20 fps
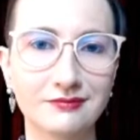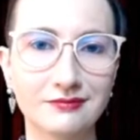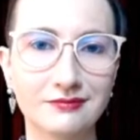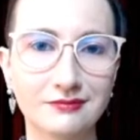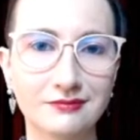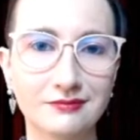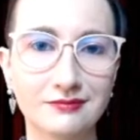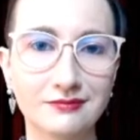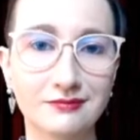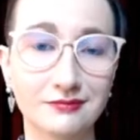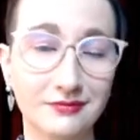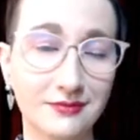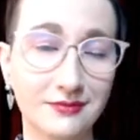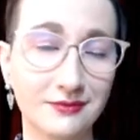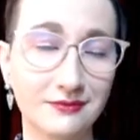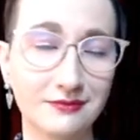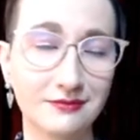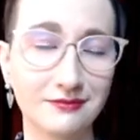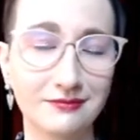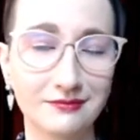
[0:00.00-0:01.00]
people look at
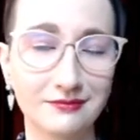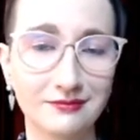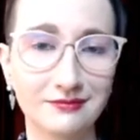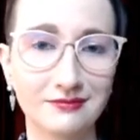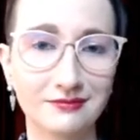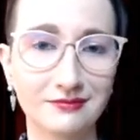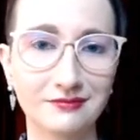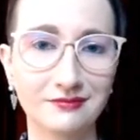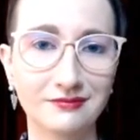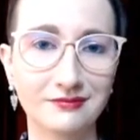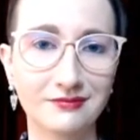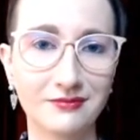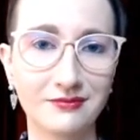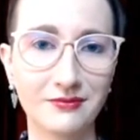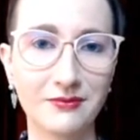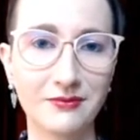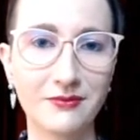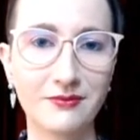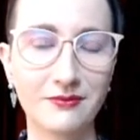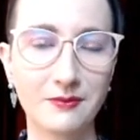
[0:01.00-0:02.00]
that art and they're going to be
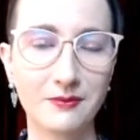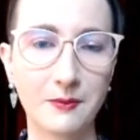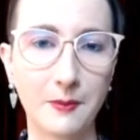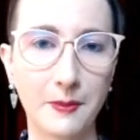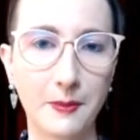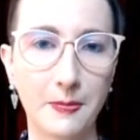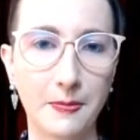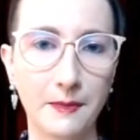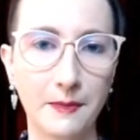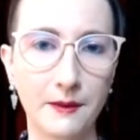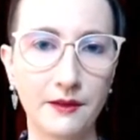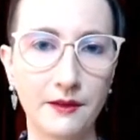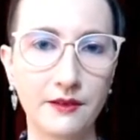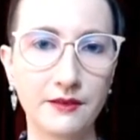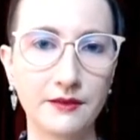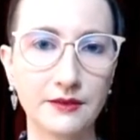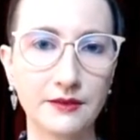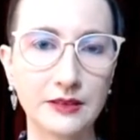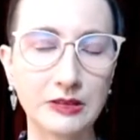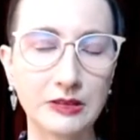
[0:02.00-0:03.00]
like, "Oh, those are some pretty
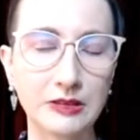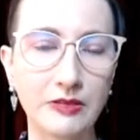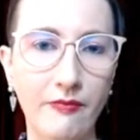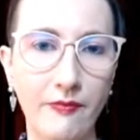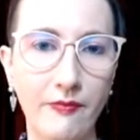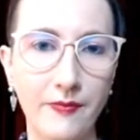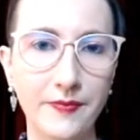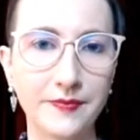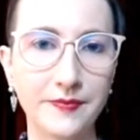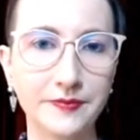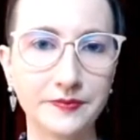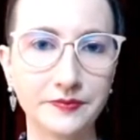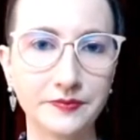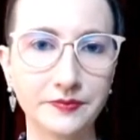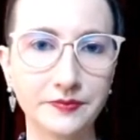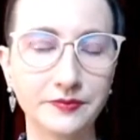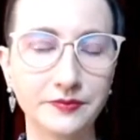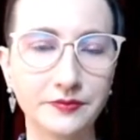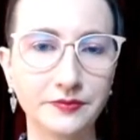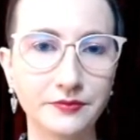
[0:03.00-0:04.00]
colors,"
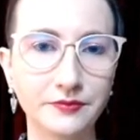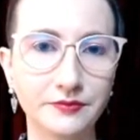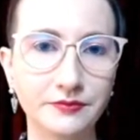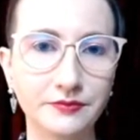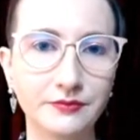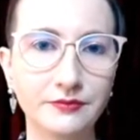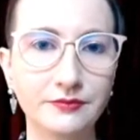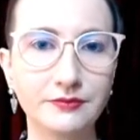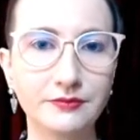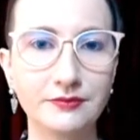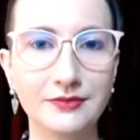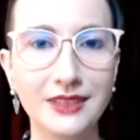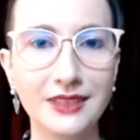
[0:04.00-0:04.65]
you know.